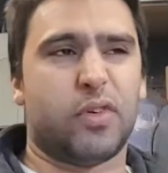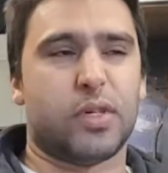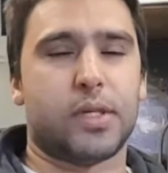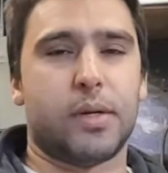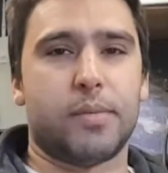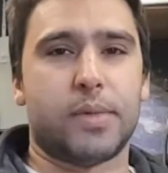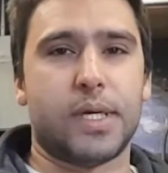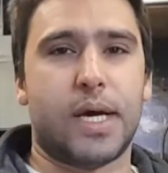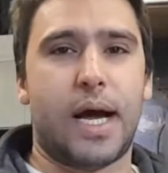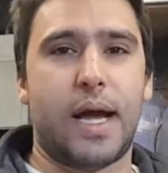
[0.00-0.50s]

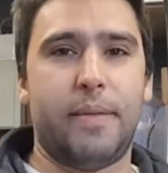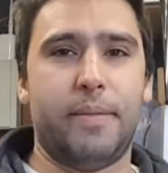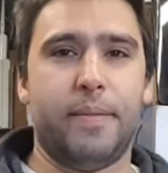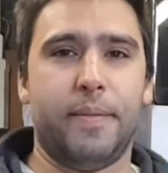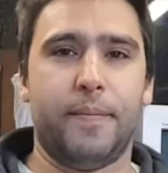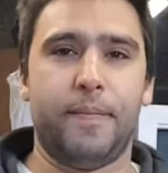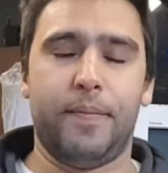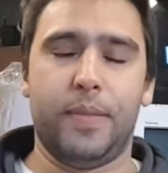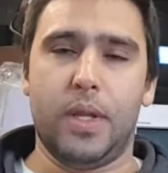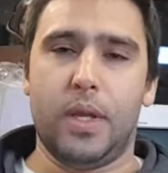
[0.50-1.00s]
some time,
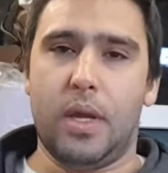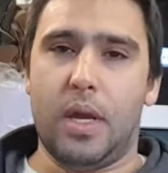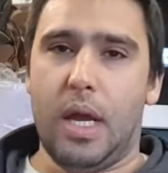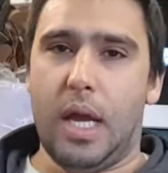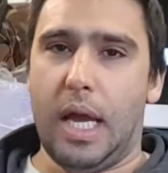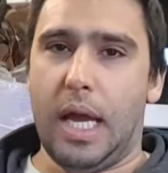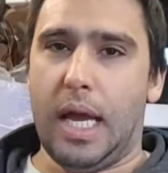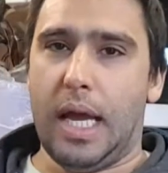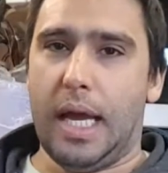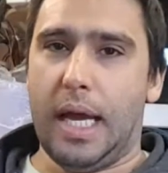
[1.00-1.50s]

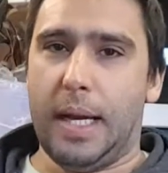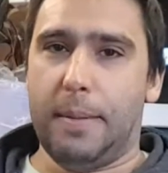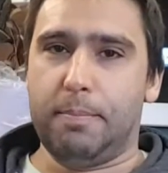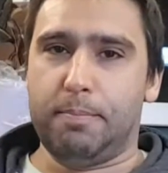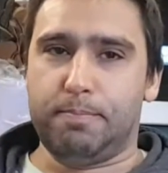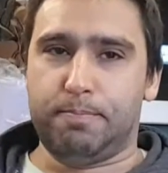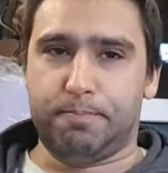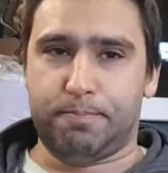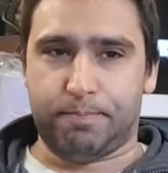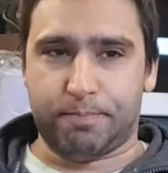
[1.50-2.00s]
but
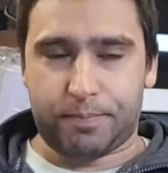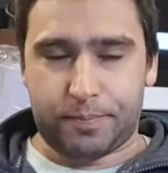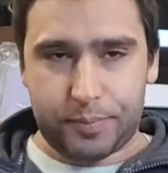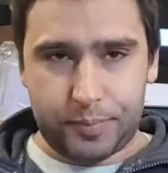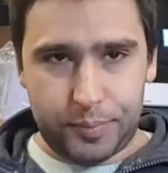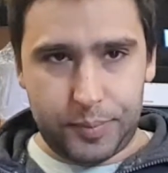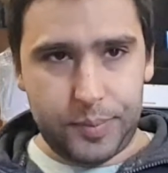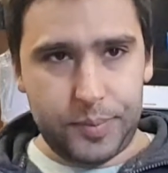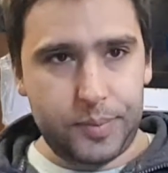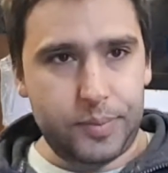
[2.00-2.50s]

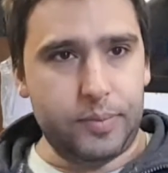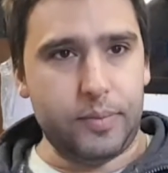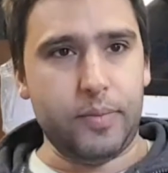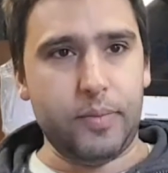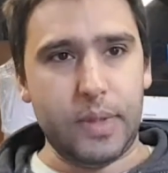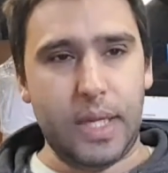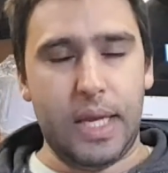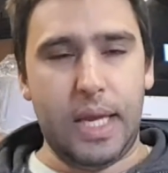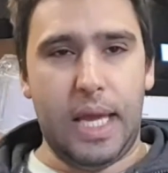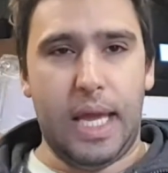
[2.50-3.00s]

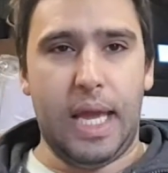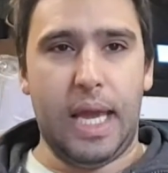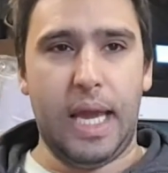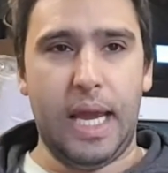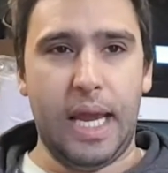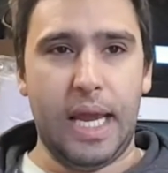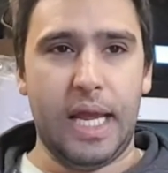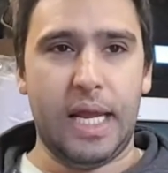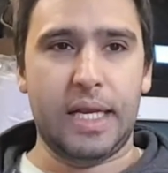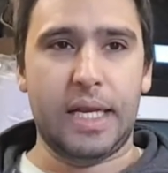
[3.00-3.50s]

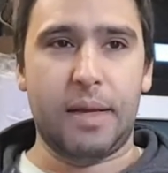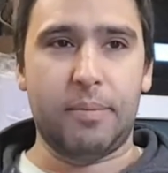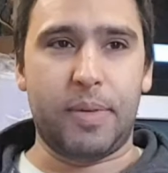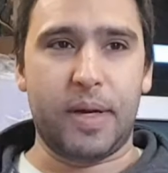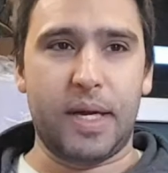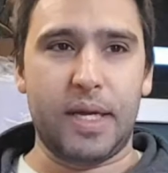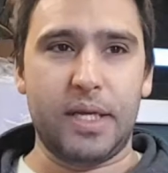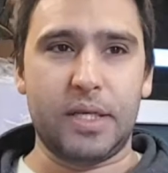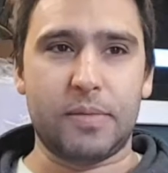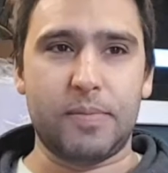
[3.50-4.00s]

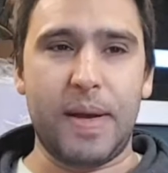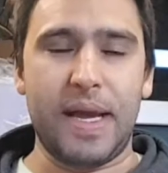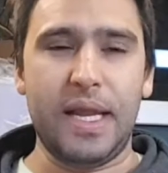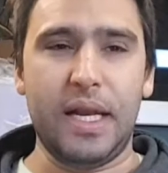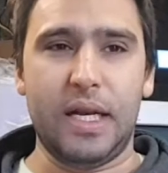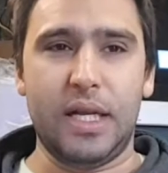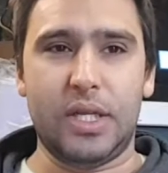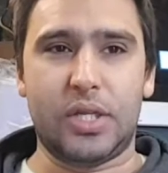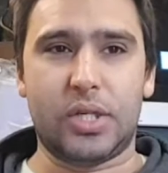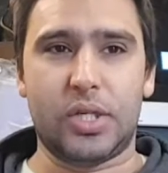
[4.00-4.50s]
it's
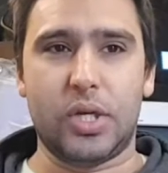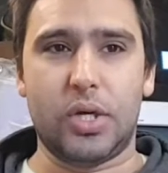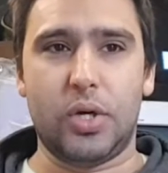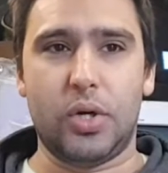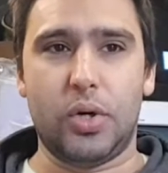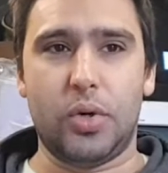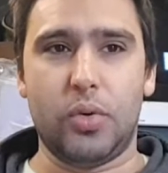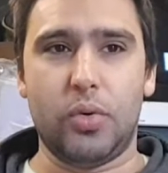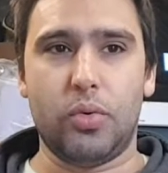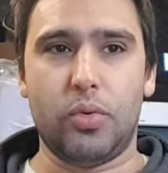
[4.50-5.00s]
mainly
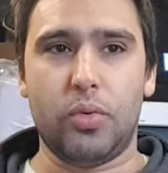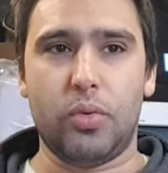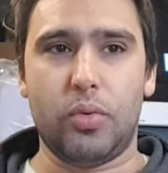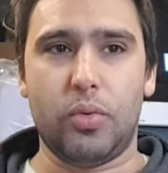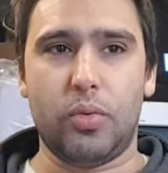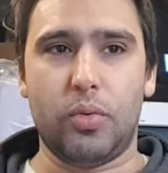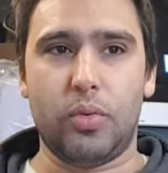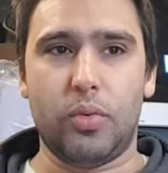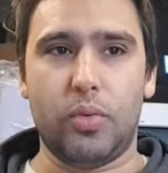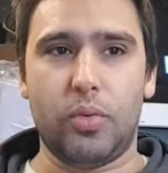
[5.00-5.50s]
so
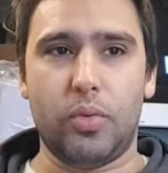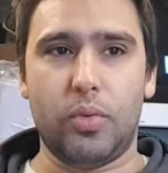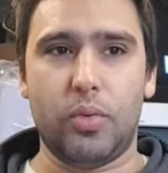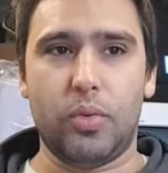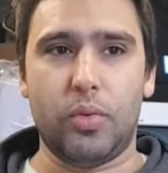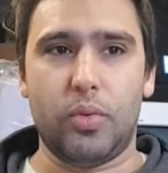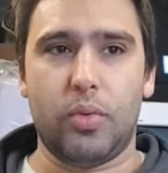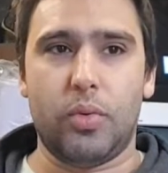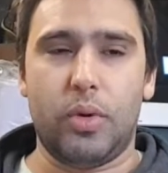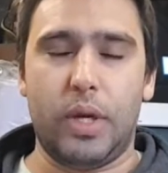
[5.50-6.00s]

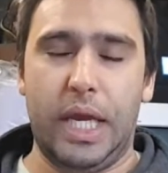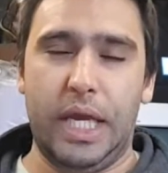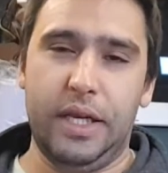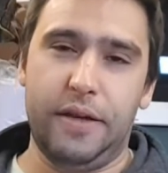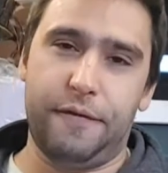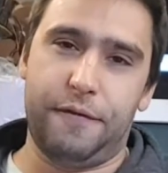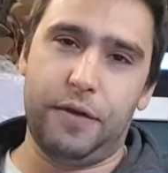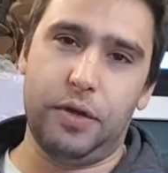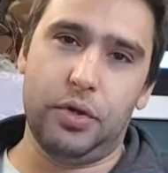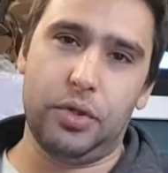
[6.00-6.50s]
in
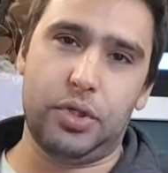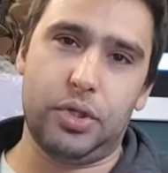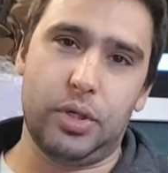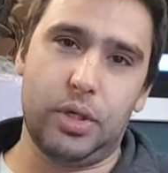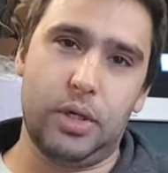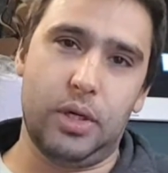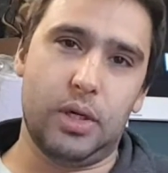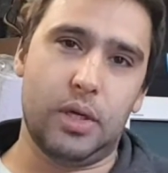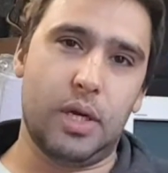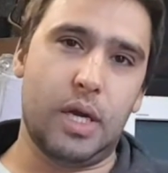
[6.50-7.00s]
the
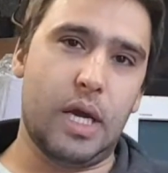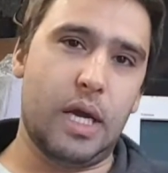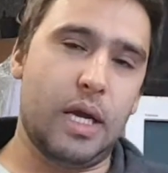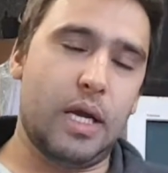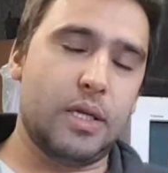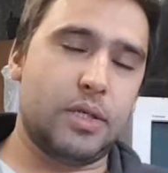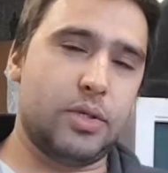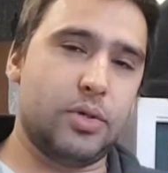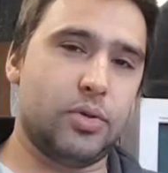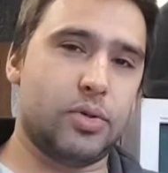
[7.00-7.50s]
future,
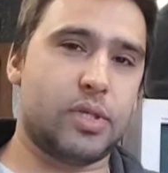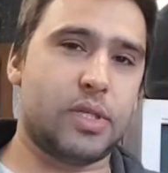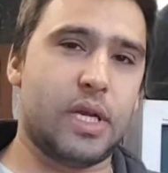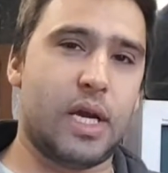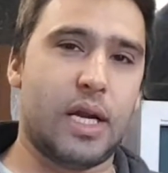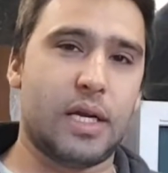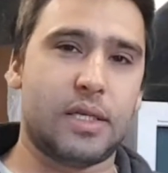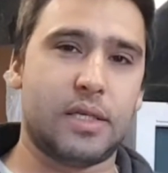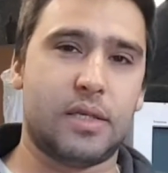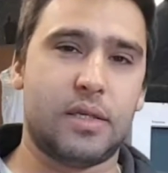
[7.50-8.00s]
as you
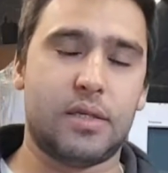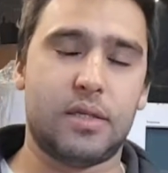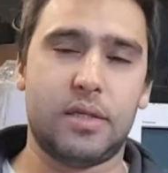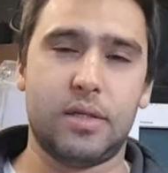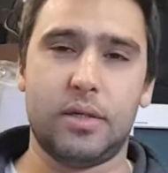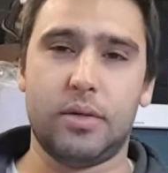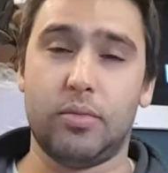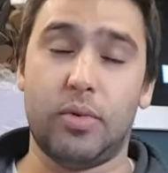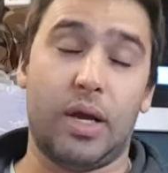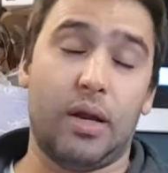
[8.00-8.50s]
start
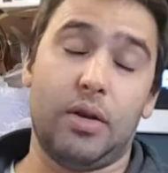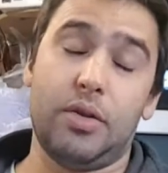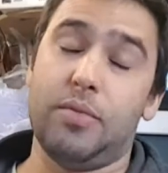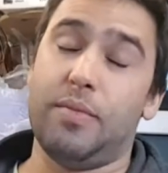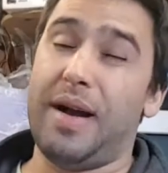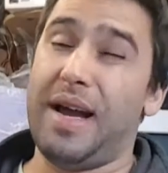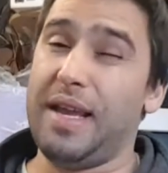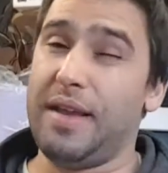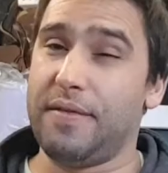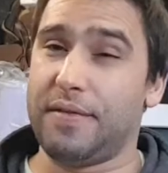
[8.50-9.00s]
to, well, you
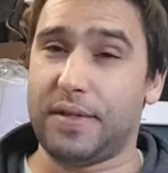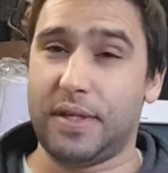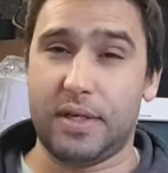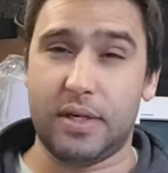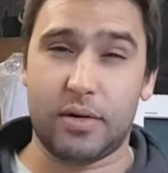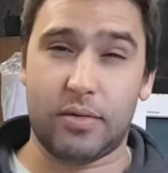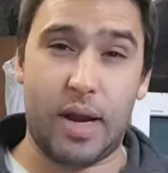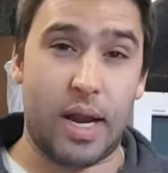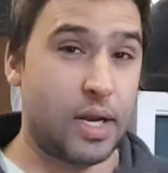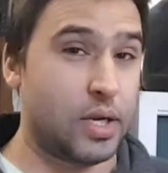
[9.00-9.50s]
might have
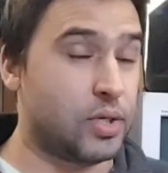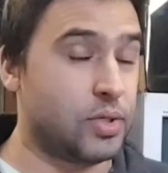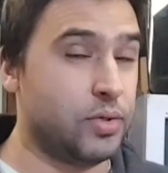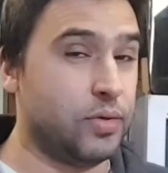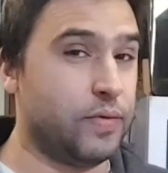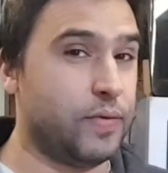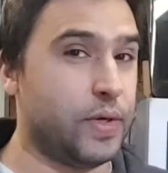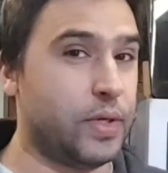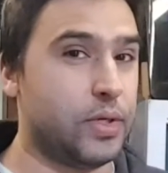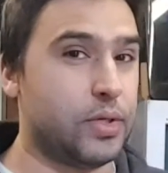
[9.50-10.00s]
seen already
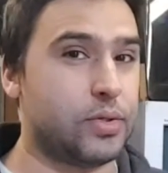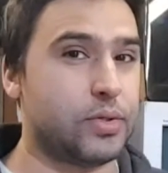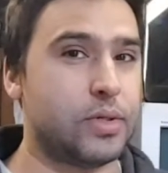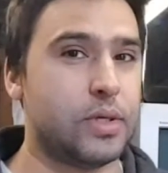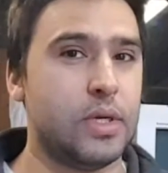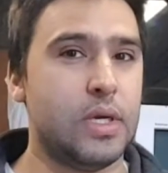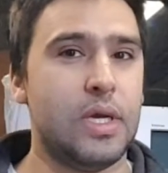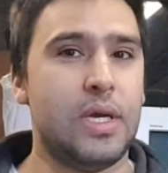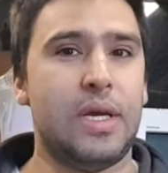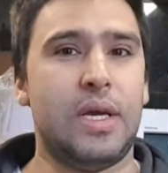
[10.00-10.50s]
two videos,